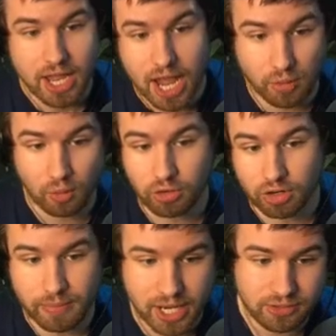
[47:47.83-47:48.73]
and all that
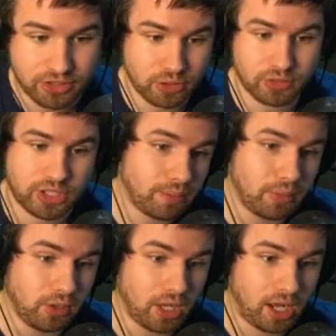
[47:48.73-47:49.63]
remains is to
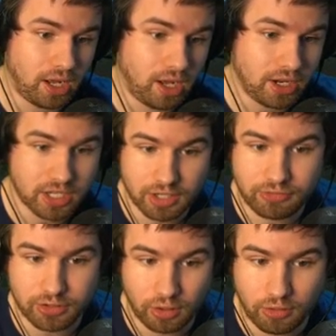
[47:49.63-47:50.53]
assemble our
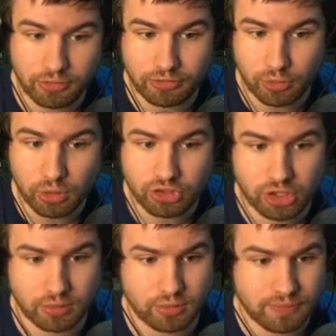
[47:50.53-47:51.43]
Gift of
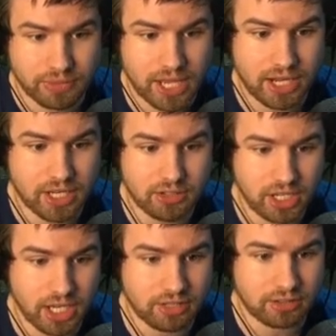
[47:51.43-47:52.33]
Fortune. That is
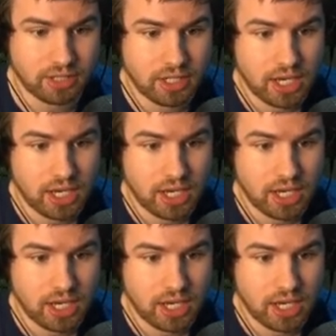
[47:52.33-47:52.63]
it.